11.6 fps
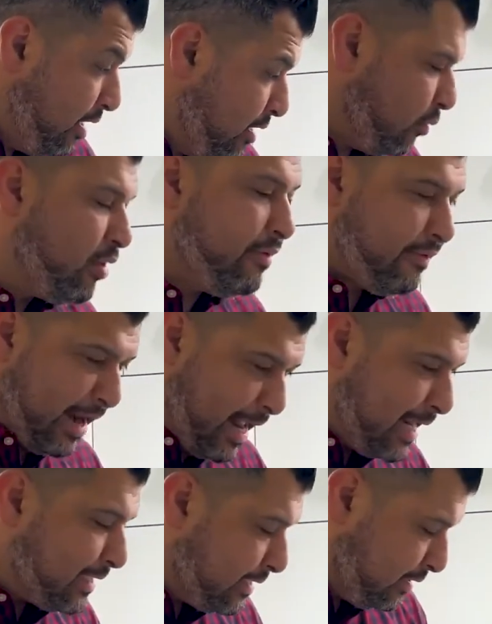more of an
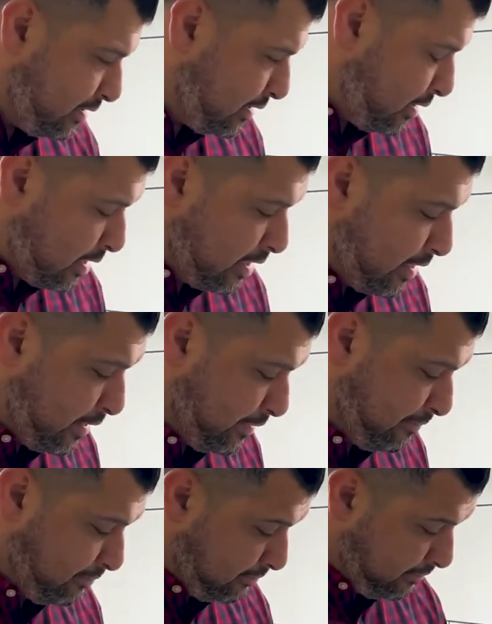accent.
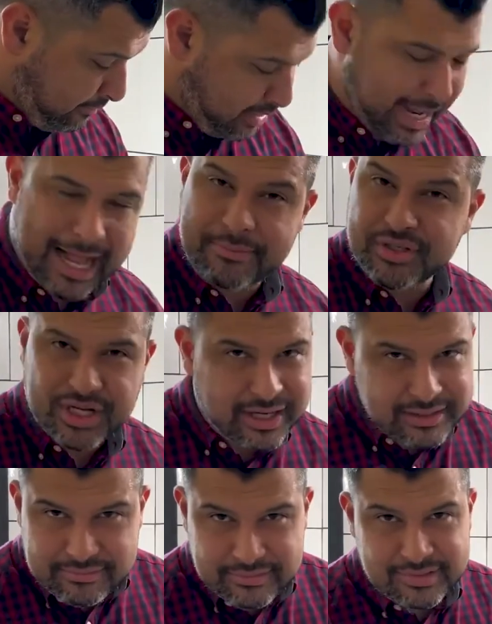
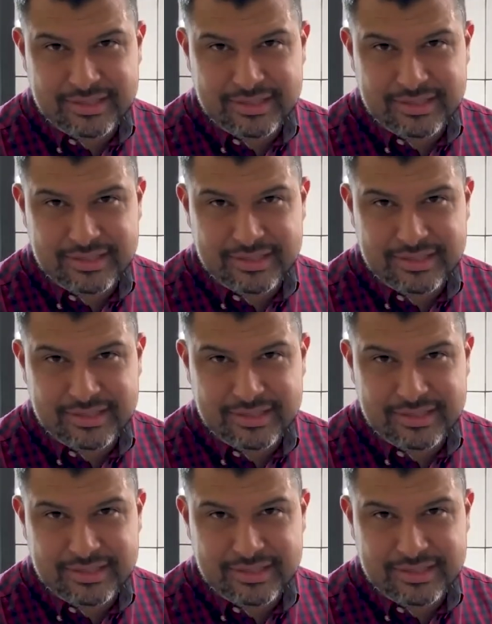Amazon,